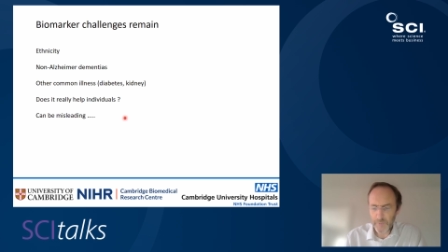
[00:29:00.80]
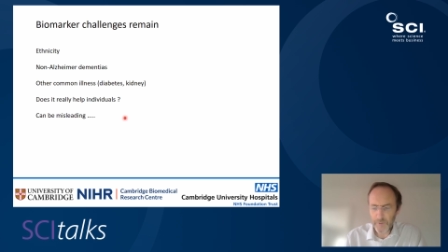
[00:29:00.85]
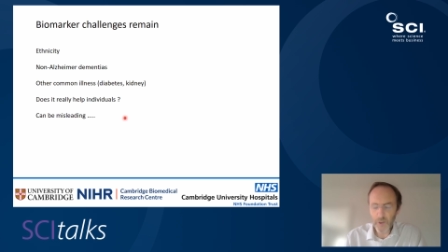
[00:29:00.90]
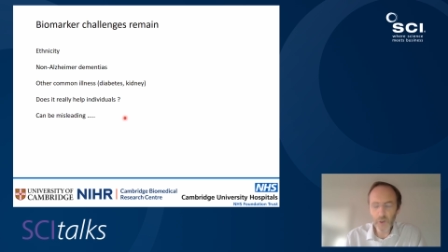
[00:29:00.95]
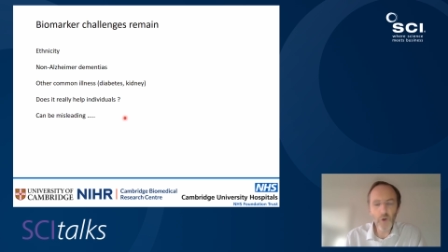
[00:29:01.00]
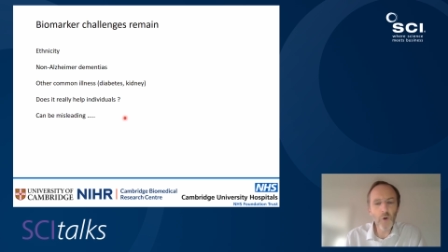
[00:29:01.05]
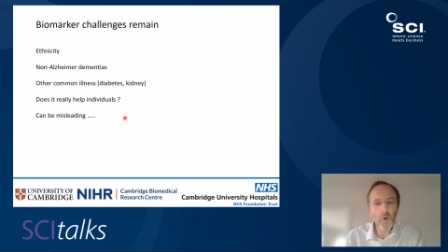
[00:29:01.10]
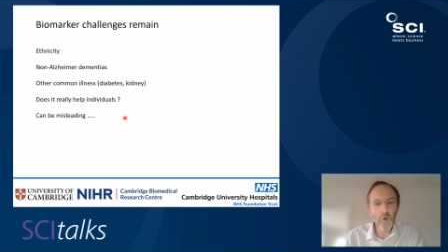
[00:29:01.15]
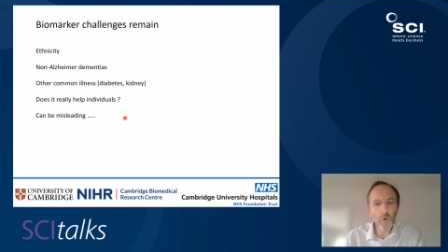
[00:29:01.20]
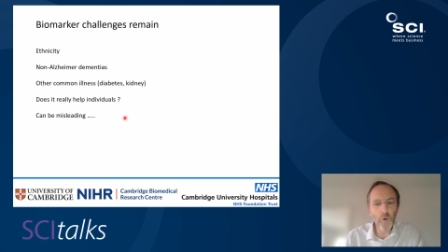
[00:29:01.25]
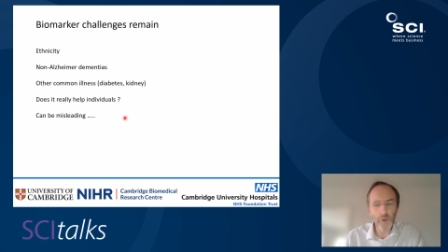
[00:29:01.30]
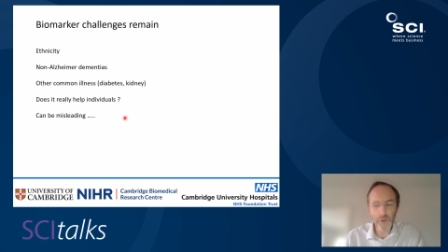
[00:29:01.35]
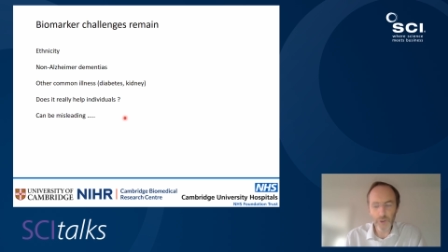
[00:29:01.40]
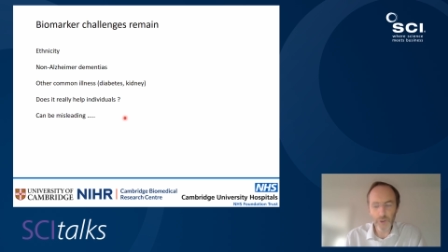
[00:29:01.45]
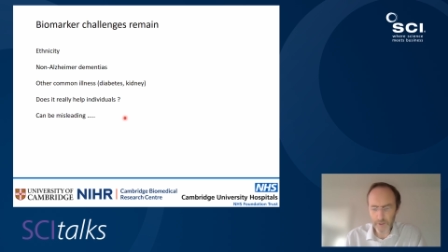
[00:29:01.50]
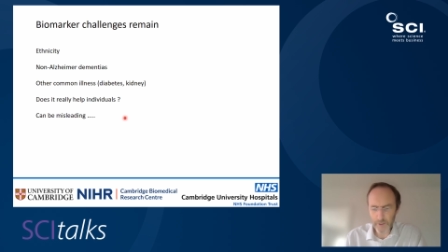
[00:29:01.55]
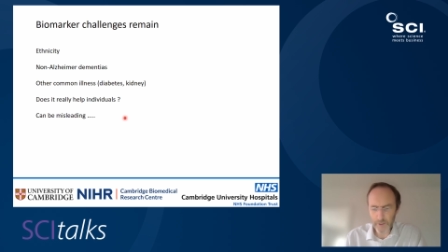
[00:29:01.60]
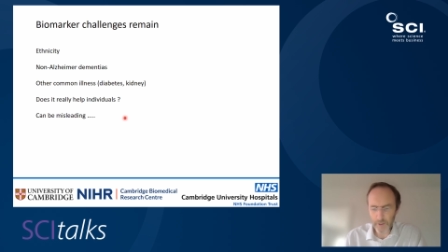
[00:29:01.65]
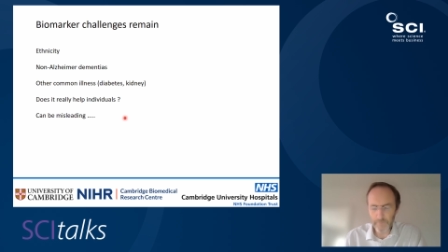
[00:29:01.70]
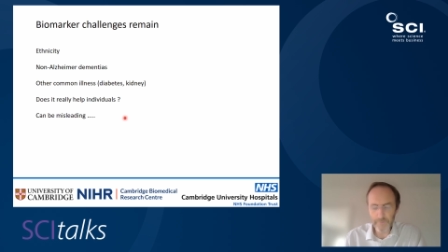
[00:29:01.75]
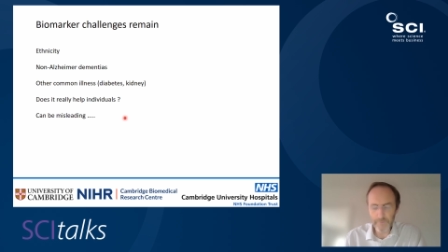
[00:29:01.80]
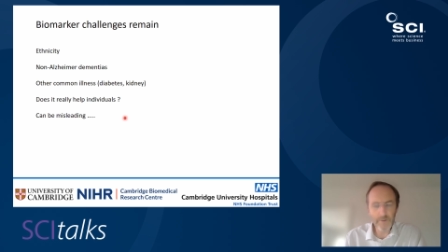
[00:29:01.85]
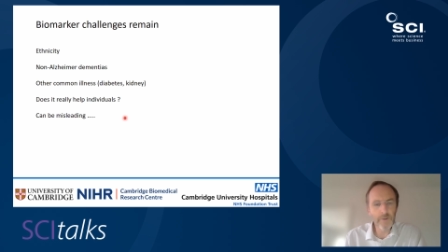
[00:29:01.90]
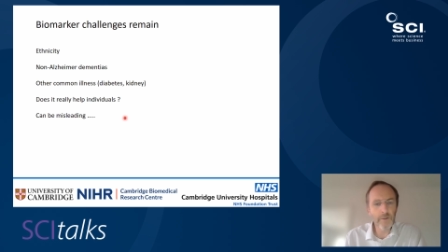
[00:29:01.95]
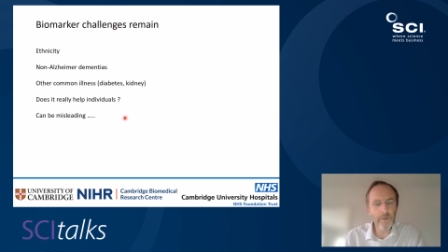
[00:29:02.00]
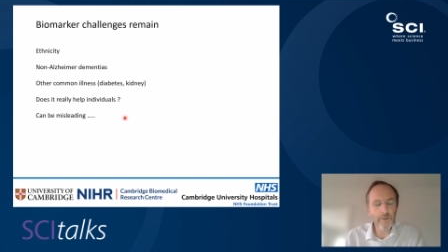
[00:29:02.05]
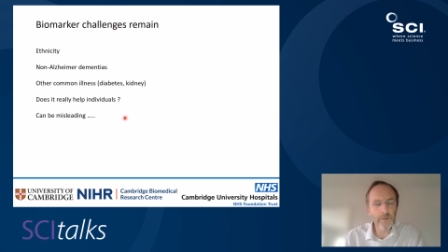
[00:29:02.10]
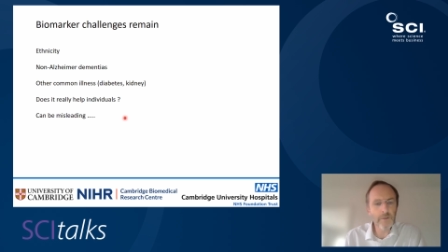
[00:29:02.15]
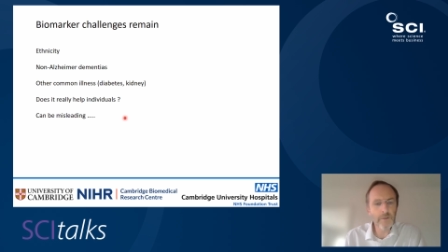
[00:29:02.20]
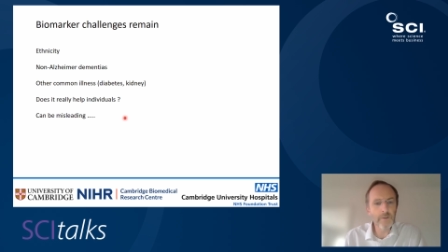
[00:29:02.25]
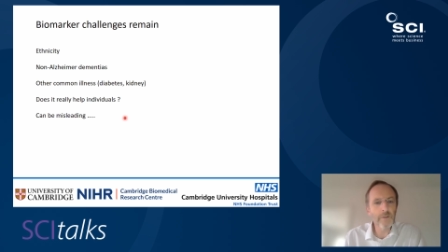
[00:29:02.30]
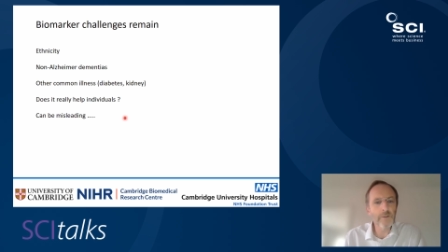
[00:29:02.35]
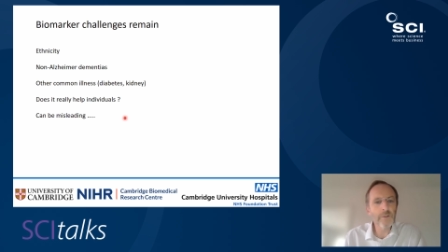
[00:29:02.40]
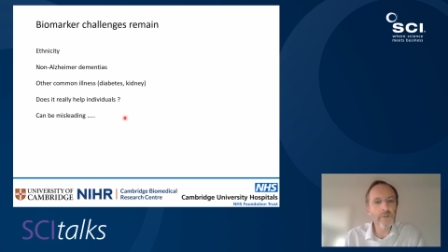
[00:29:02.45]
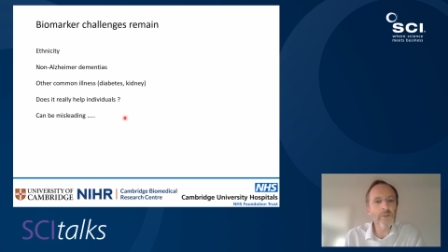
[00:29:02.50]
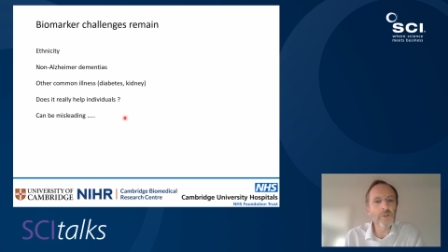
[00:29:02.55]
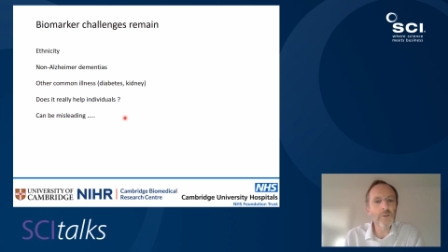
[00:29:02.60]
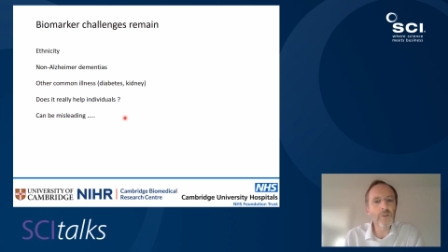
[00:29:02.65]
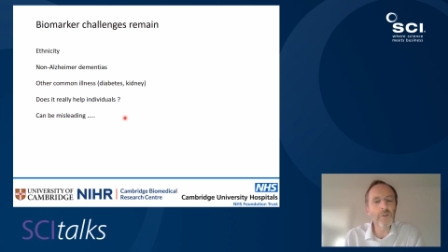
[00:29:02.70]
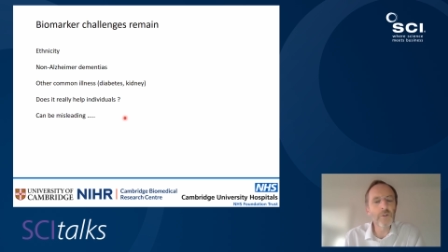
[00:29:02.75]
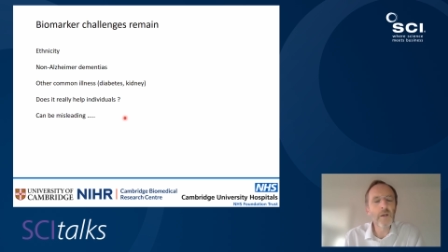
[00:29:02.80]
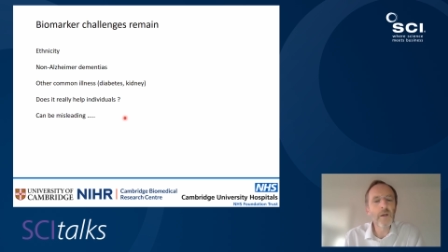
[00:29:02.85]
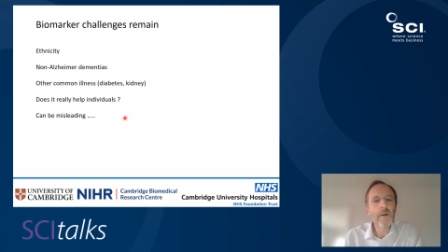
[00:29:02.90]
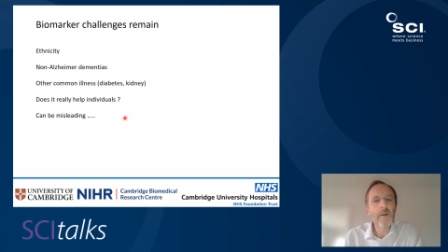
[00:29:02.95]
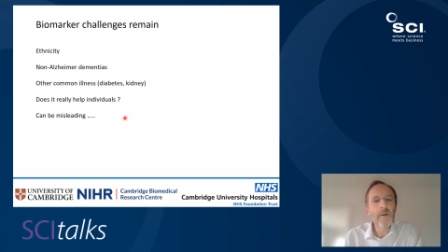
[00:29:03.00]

need to be cautious of. It's not to